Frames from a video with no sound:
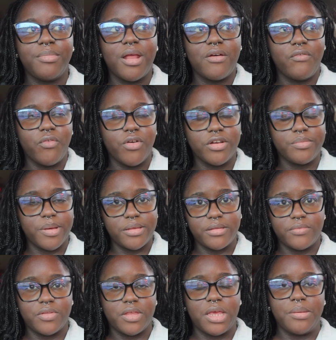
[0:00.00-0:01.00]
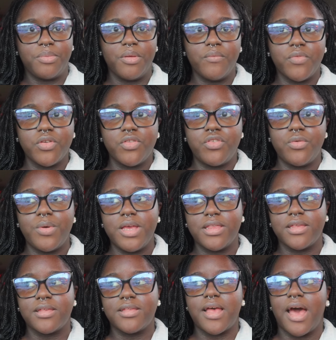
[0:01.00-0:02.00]
but I forced myself to keep them for 2
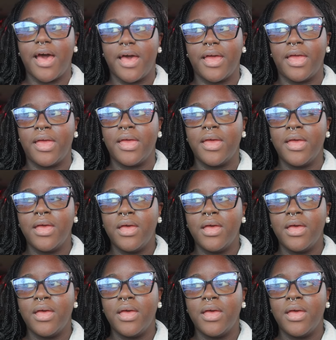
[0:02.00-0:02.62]
weeks because I